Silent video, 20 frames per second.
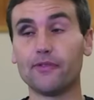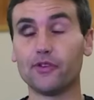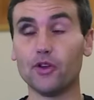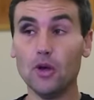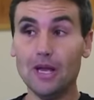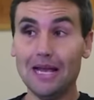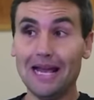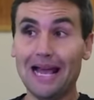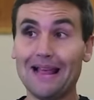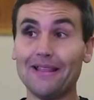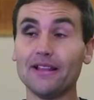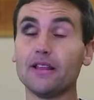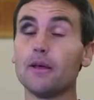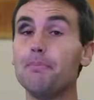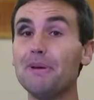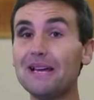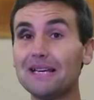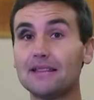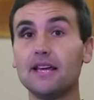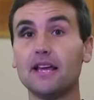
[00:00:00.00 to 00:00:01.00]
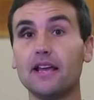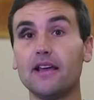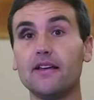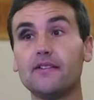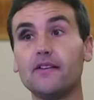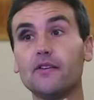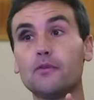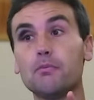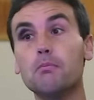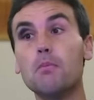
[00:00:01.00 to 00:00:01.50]
So I think a big thing
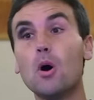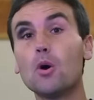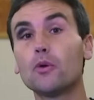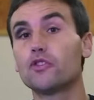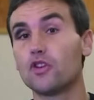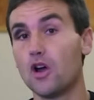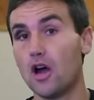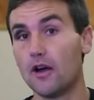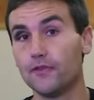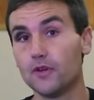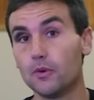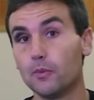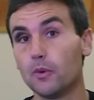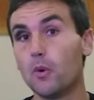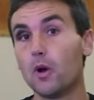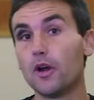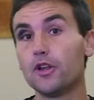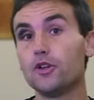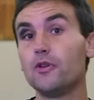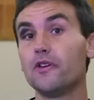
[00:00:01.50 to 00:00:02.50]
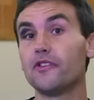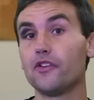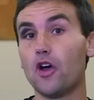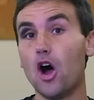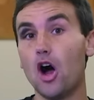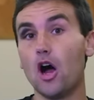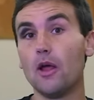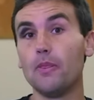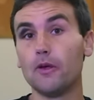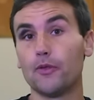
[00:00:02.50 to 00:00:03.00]
is, is most often we want to do this
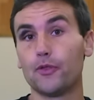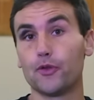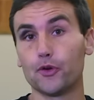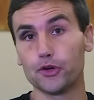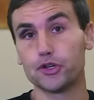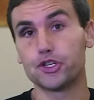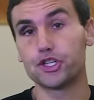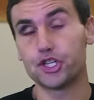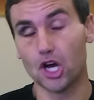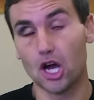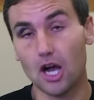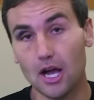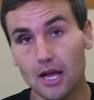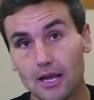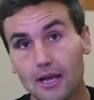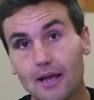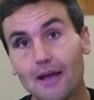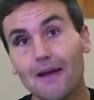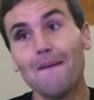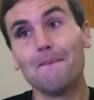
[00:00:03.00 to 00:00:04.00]
on the third shot,